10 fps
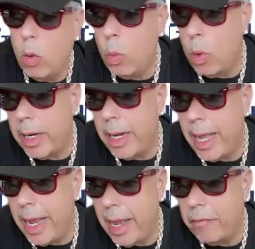
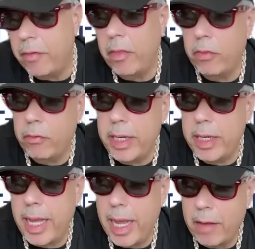1.5,
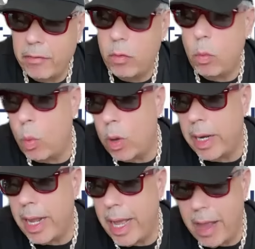3.5,
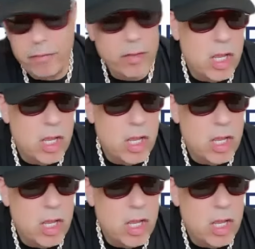1.5.